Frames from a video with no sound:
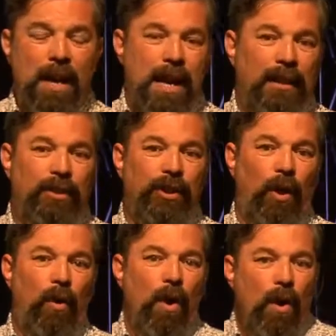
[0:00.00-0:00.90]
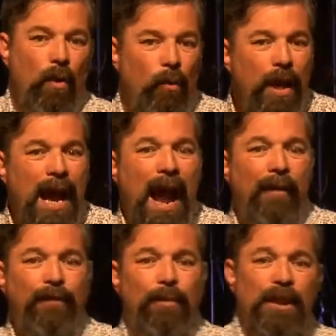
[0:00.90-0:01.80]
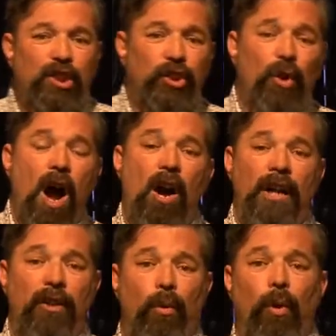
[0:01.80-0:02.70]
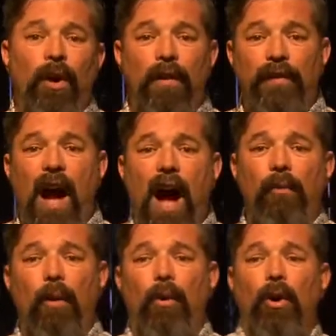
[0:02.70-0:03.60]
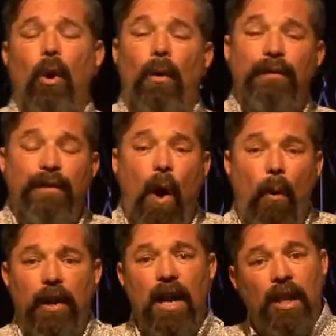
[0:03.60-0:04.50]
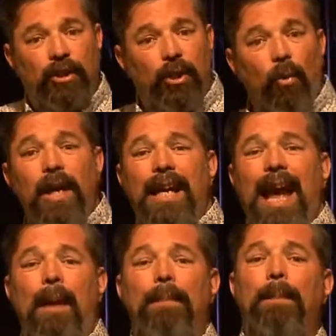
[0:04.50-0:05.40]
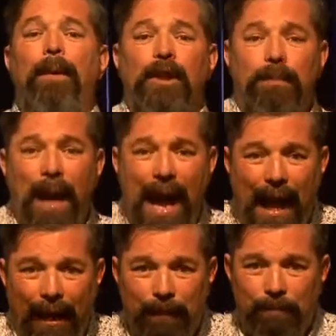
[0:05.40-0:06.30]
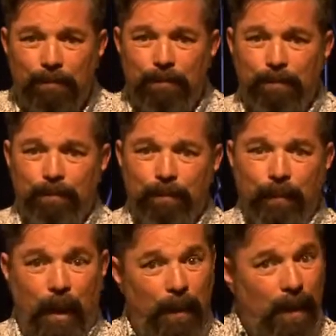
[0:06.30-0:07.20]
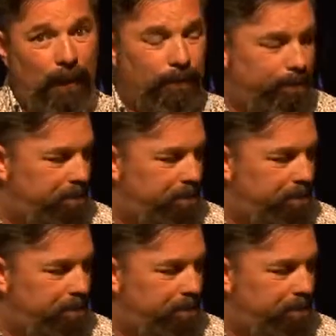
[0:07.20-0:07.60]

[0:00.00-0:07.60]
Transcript: And so we have to be strong in the Word of God when we're going forward, so we can't be pushed back. Come on.